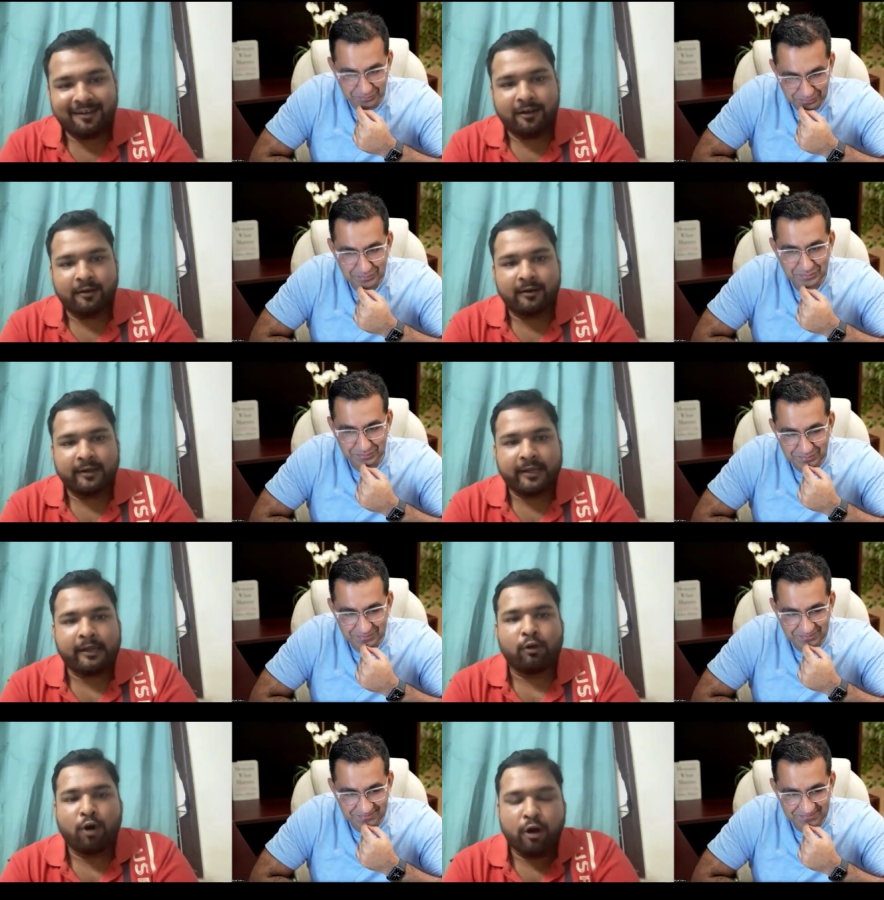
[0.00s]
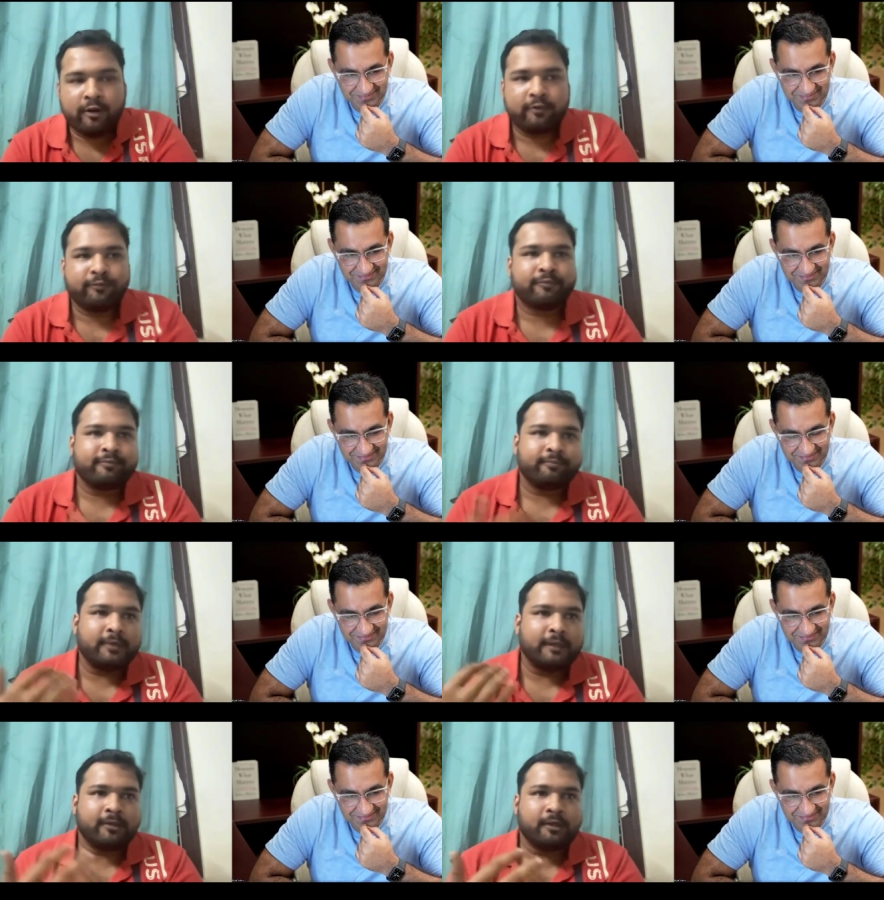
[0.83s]
Speaker 1: Uh, a lot of
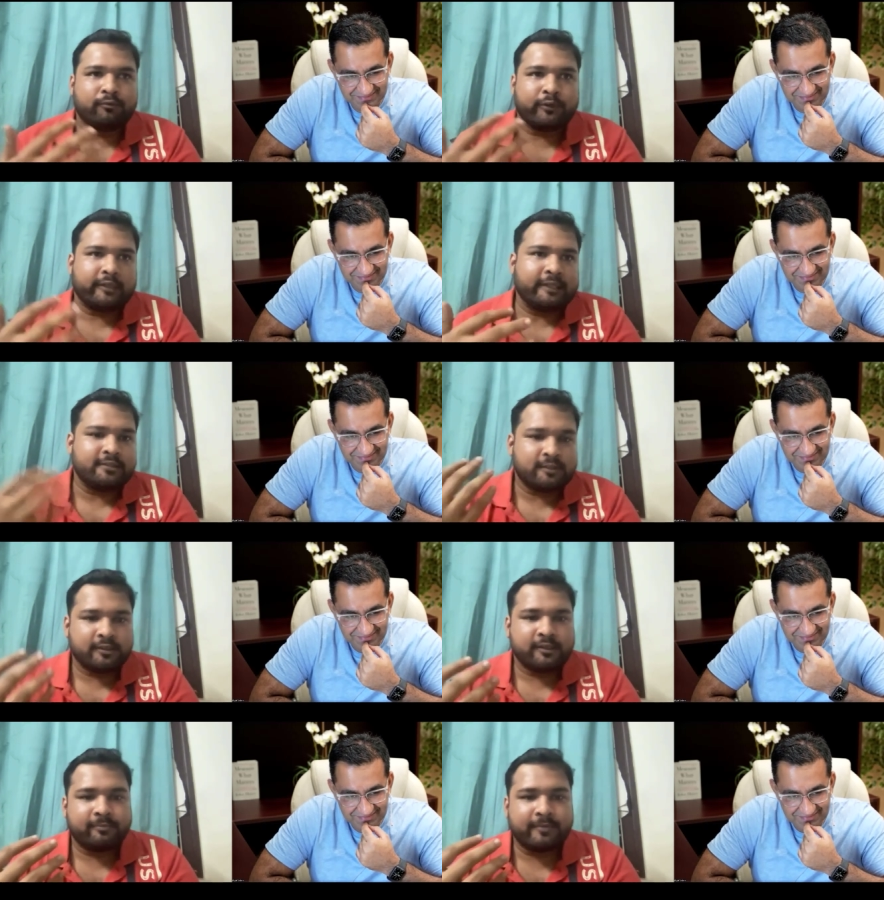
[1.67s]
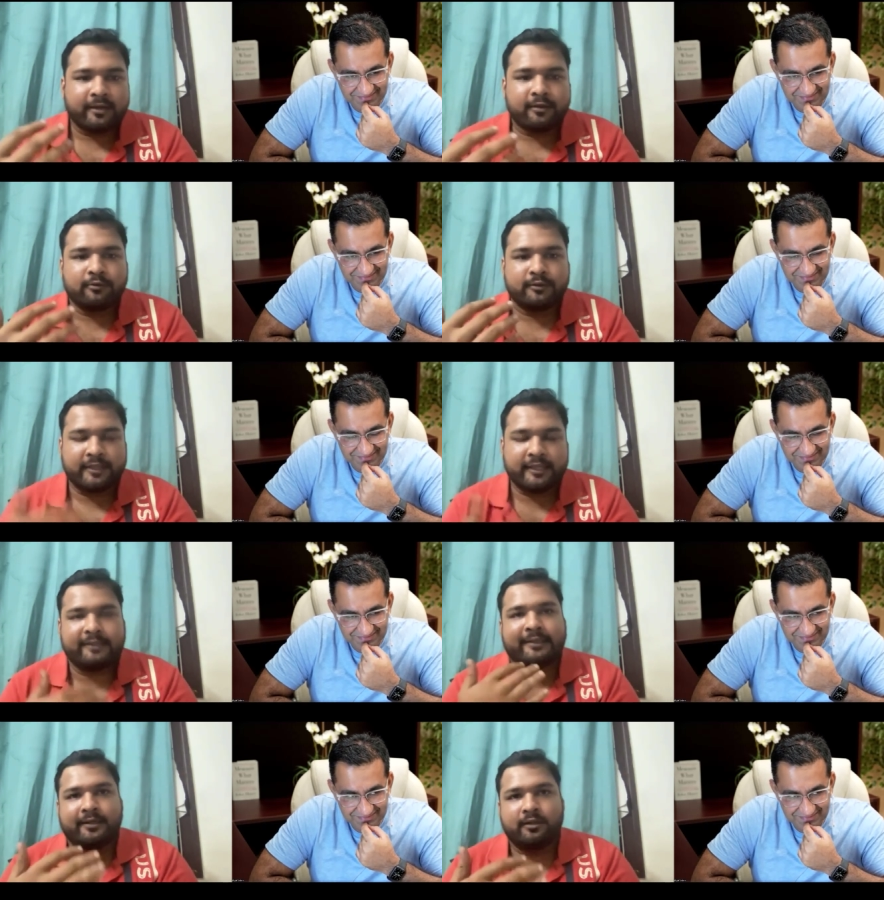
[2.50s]
people with the engineering background
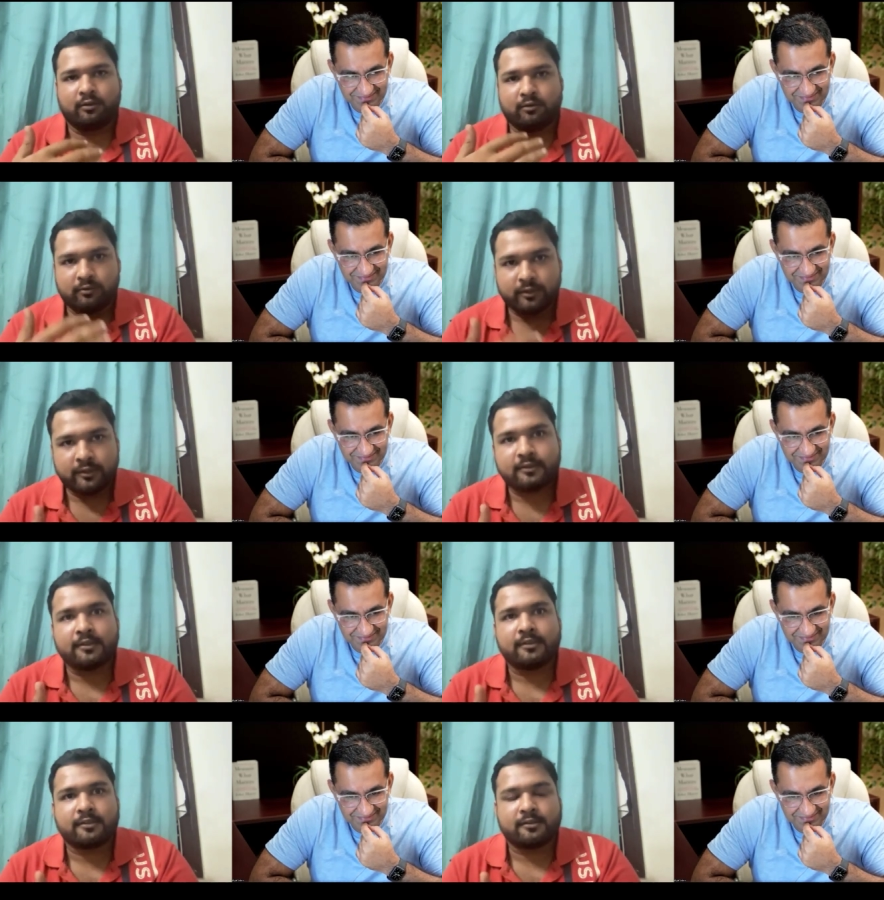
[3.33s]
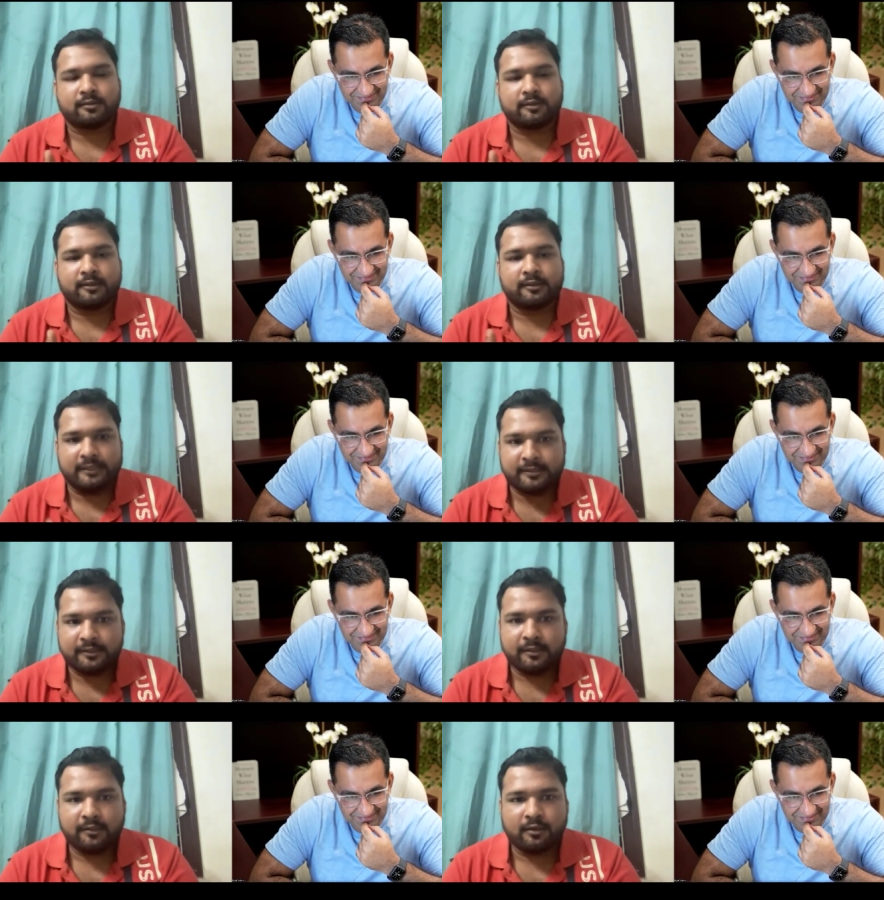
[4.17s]
think that you know it's it's it's
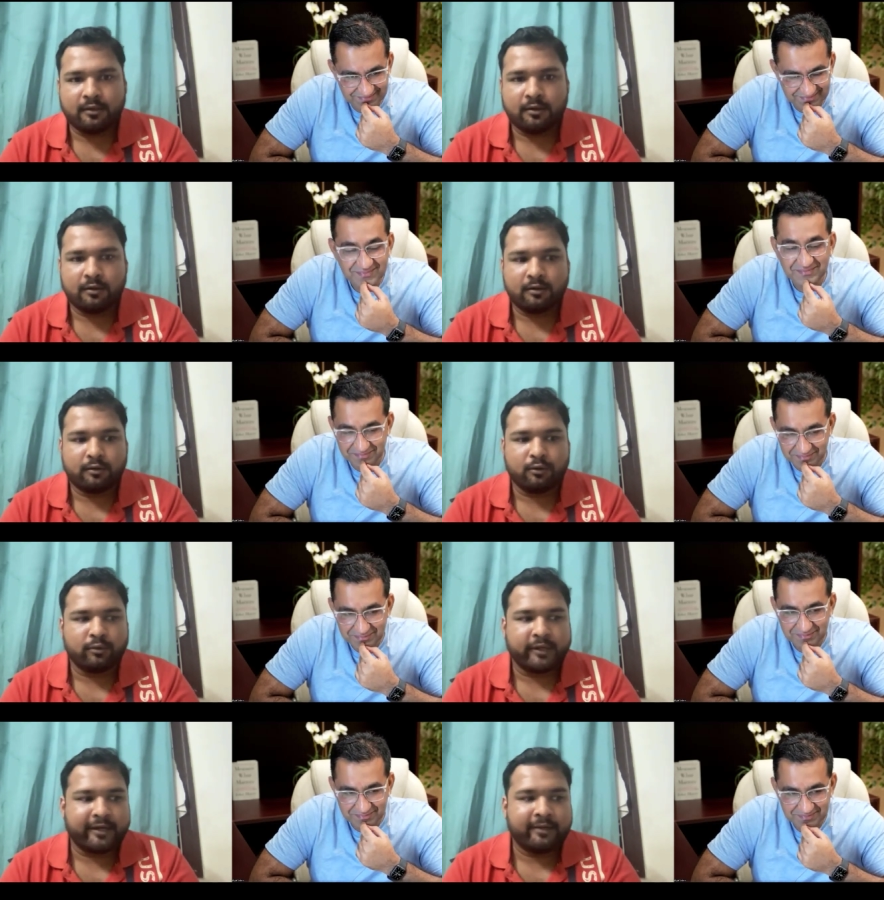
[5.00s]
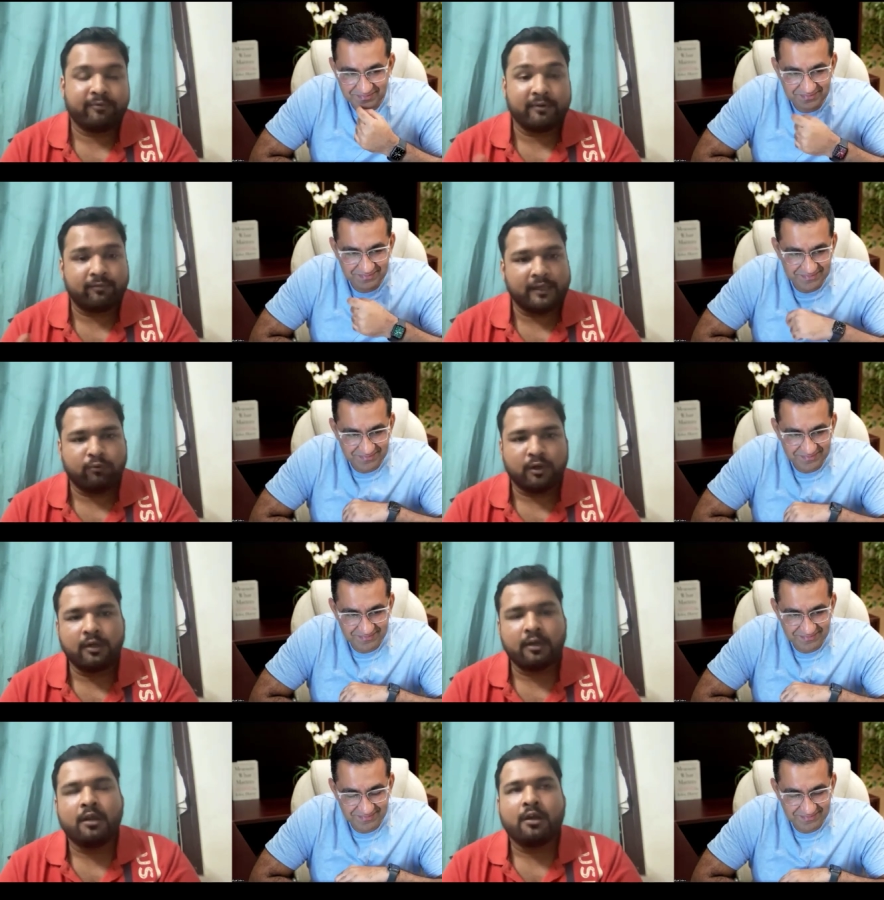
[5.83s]
easy uh, to get a
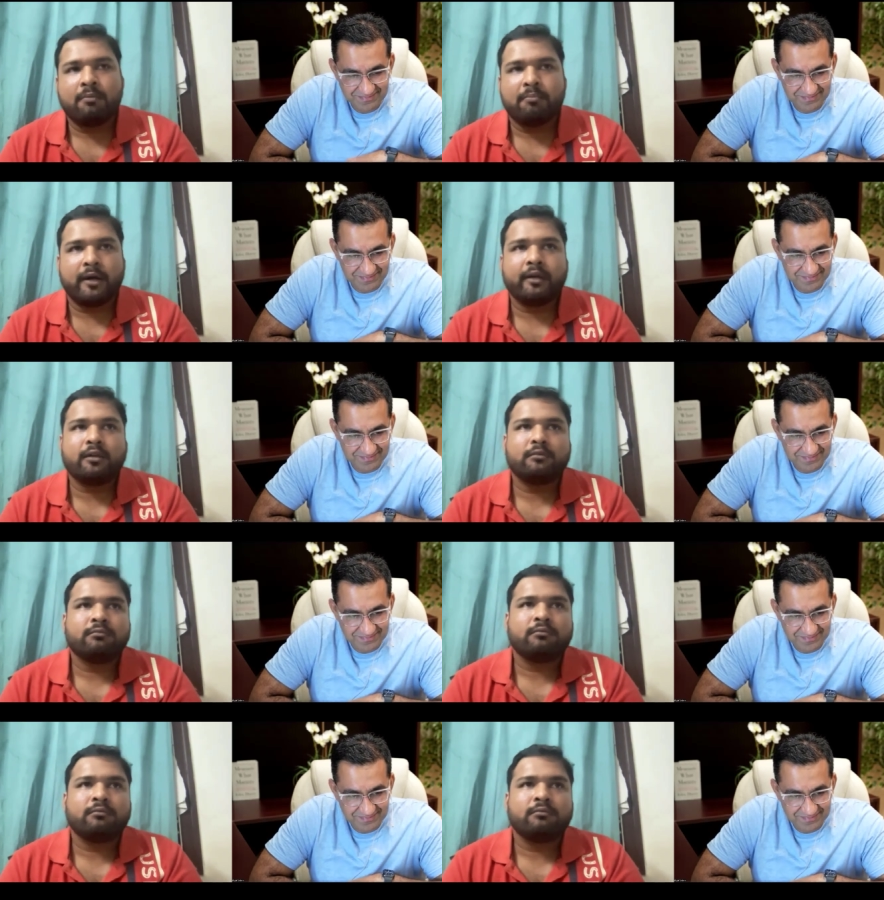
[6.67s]
51 but